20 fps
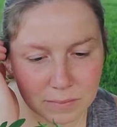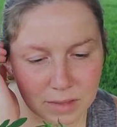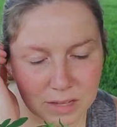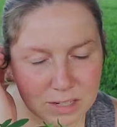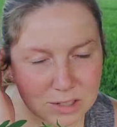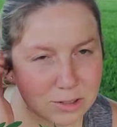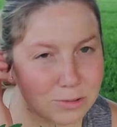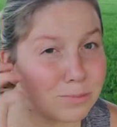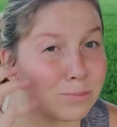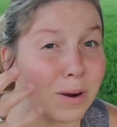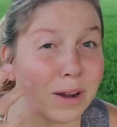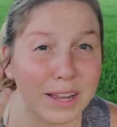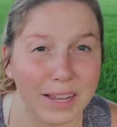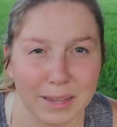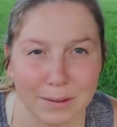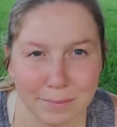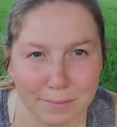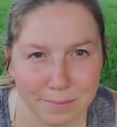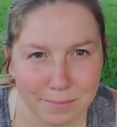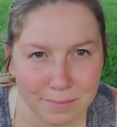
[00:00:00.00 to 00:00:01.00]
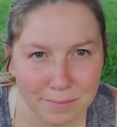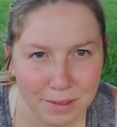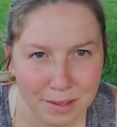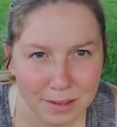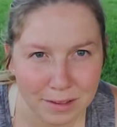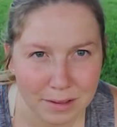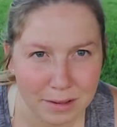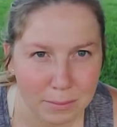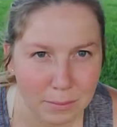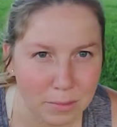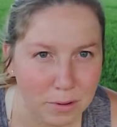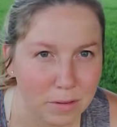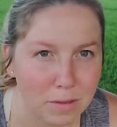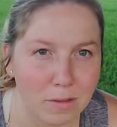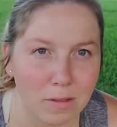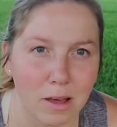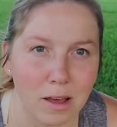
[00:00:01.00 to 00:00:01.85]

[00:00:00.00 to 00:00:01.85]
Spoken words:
You might, but in the